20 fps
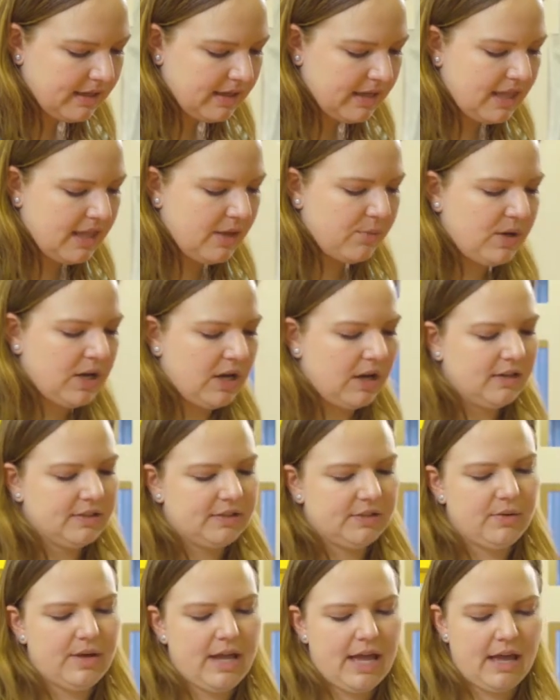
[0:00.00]
And then we
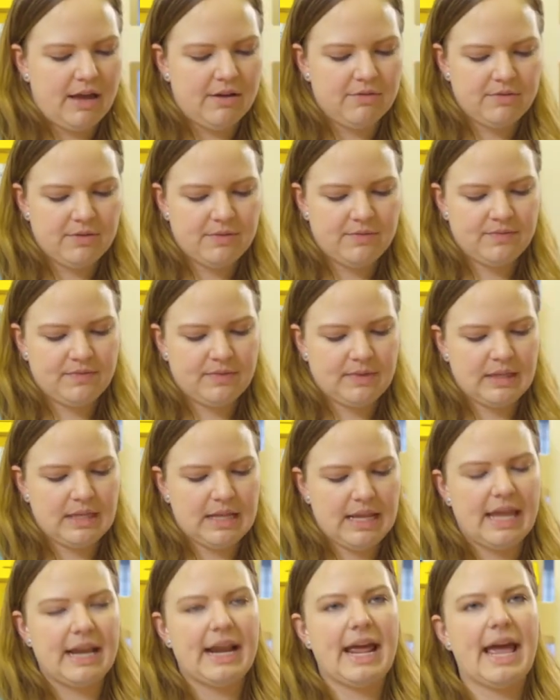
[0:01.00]
also have an